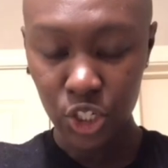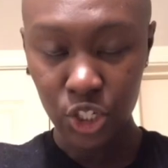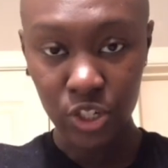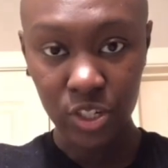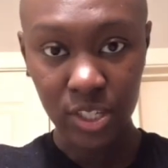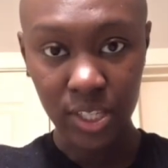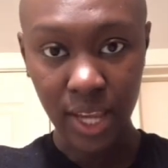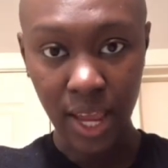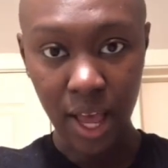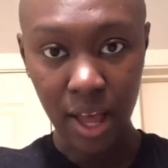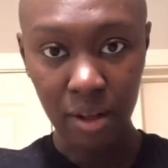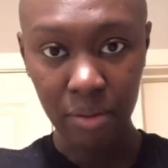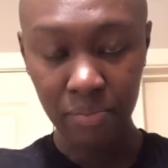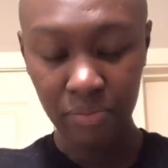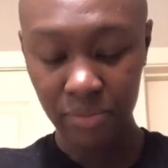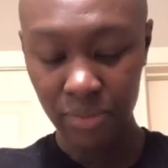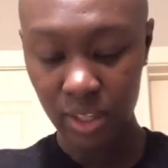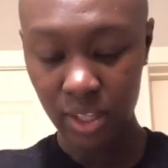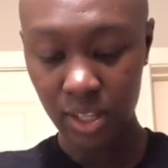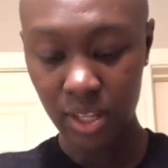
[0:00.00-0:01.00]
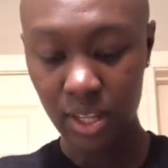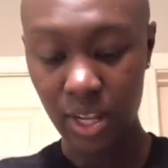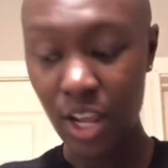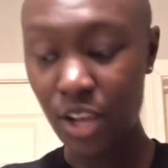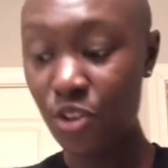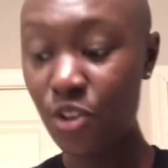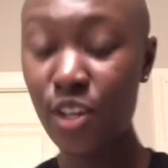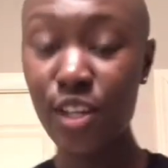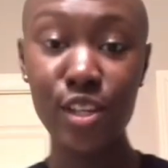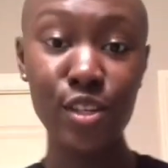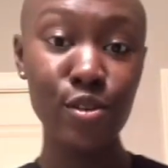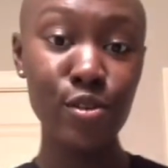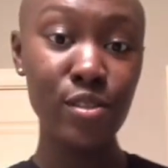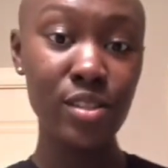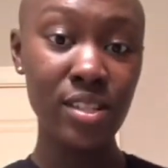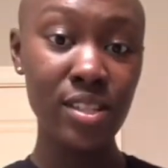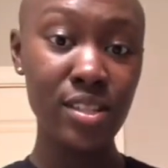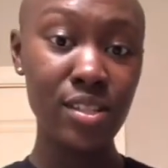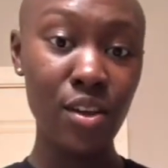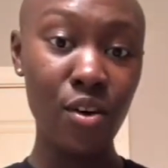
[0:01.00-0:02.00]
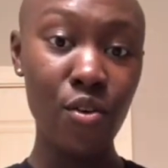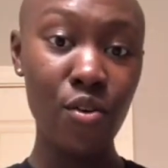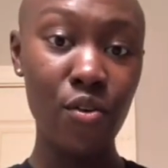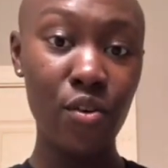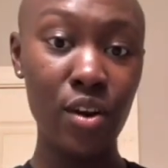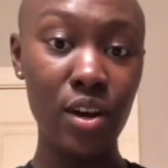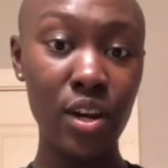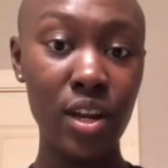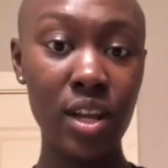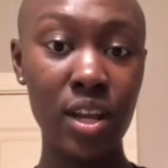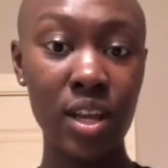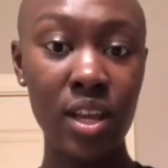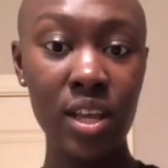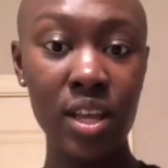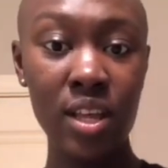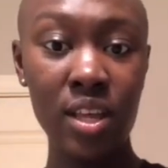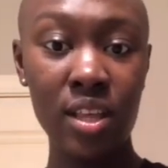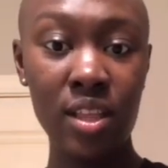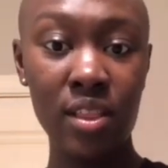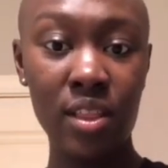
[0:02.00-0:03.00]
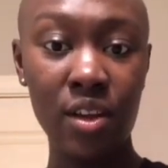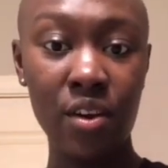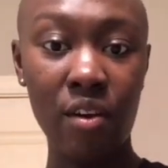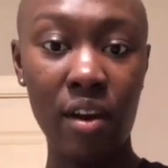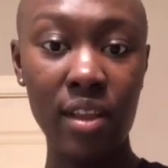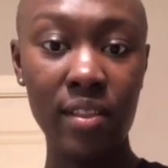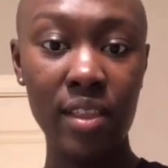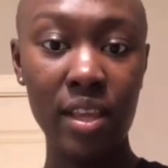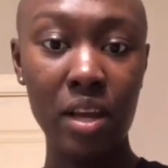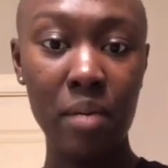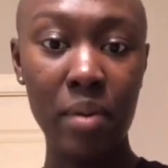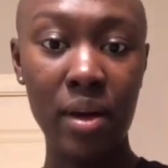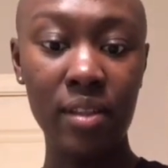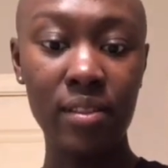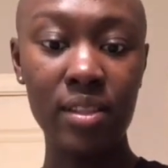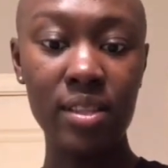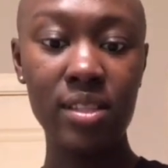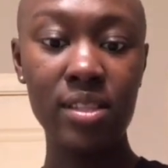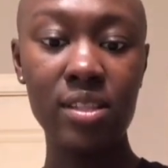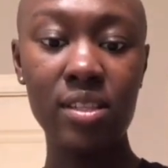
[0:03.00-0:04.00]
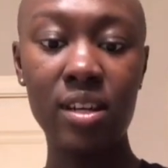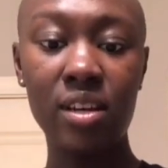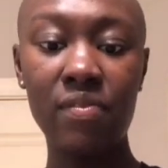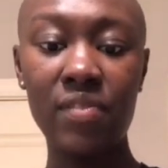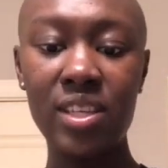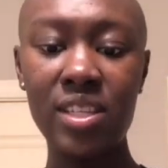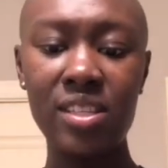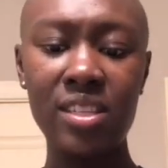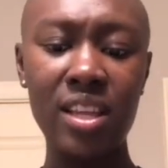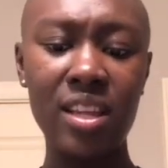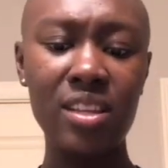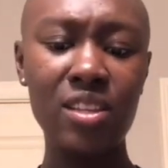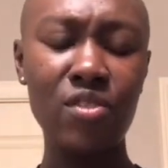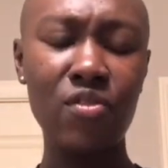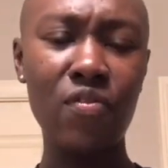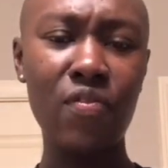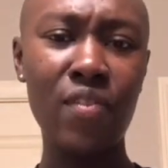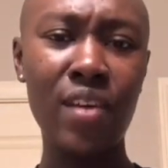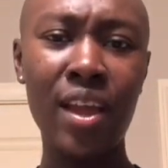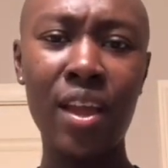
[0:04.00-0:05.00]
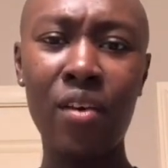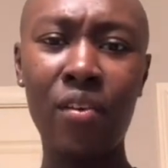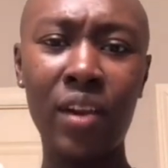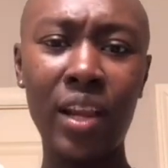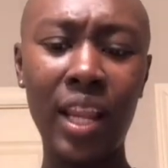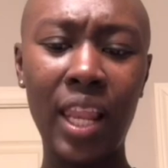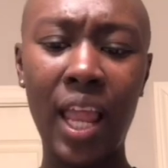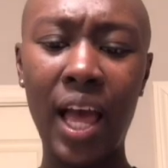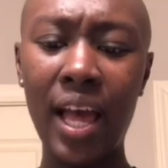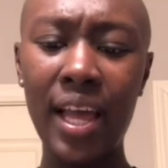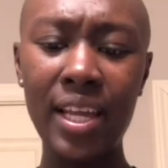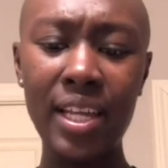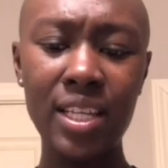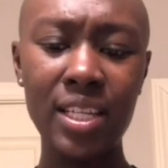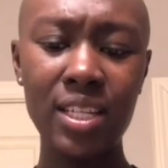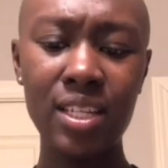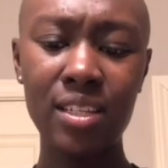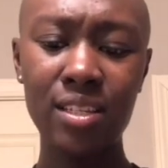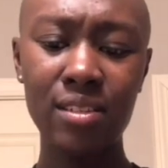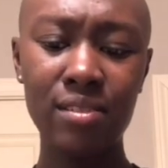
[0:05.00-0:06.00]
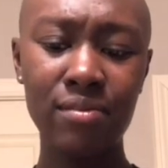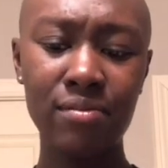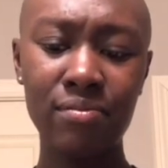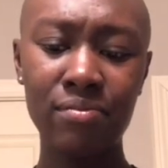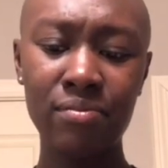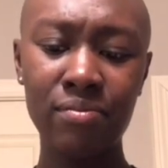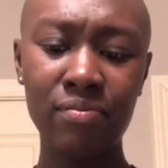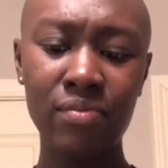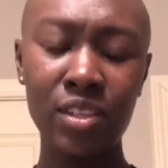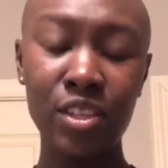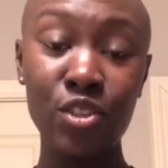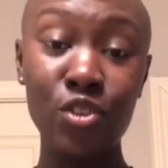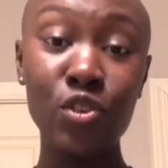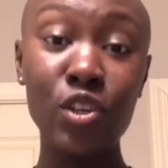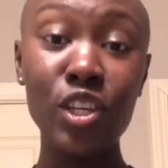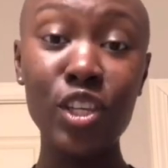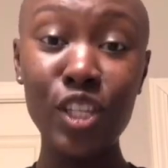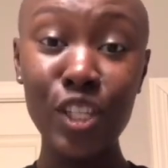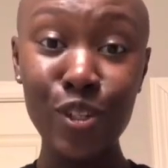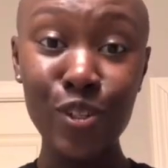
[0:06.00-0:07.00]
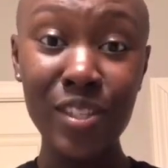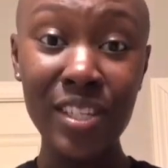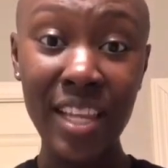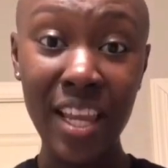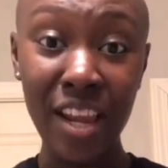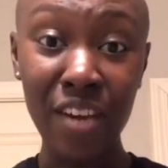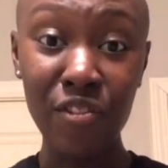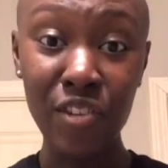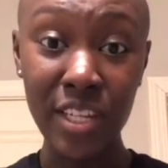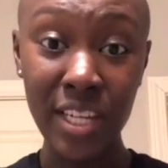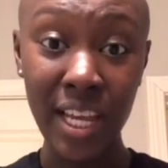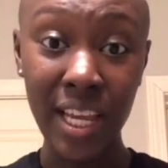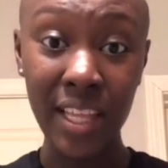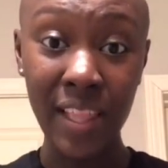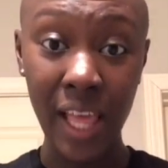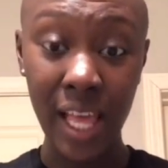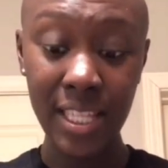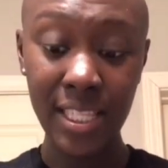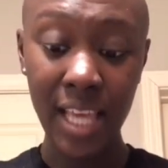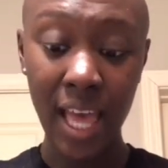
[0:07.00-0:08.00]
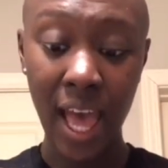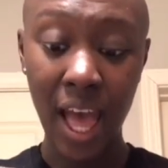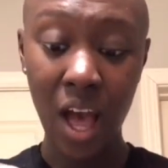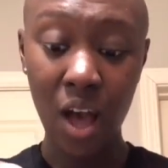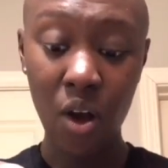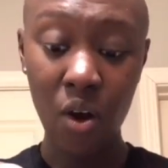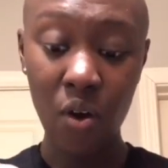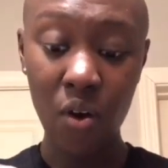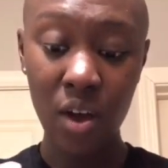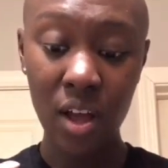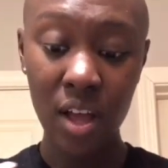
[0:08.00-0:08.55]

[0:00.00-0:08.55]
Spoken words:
your scalp. Now you can use this on, the great thing about this stuff is that it's very light. You can use it every day. That's how